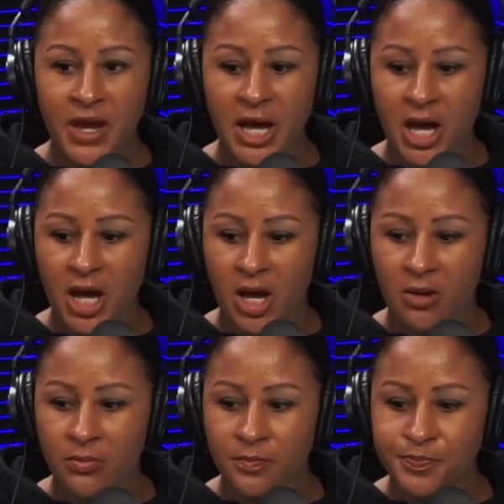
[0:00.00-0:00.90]

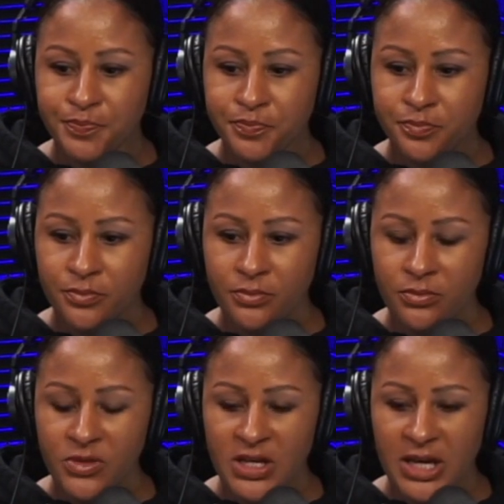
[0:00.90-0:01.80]

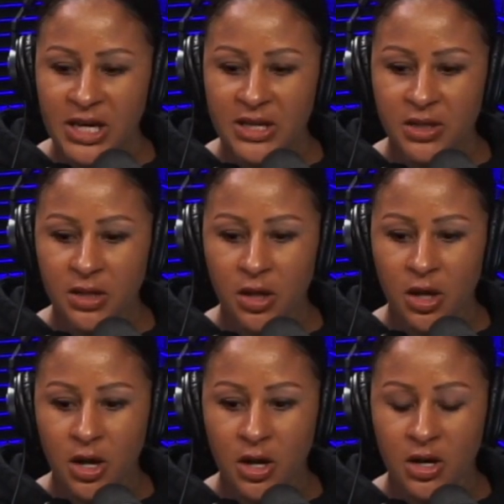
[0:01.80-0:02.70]
in the
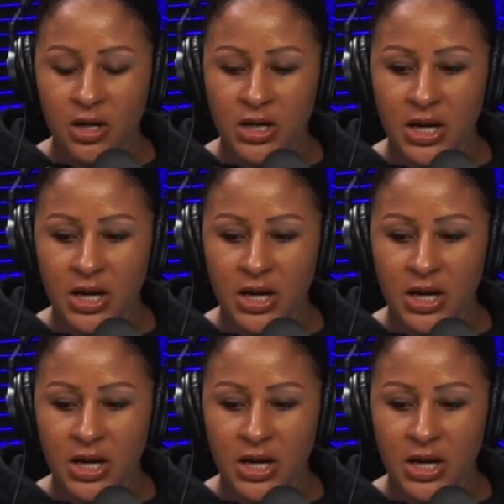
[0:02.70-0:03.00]
law,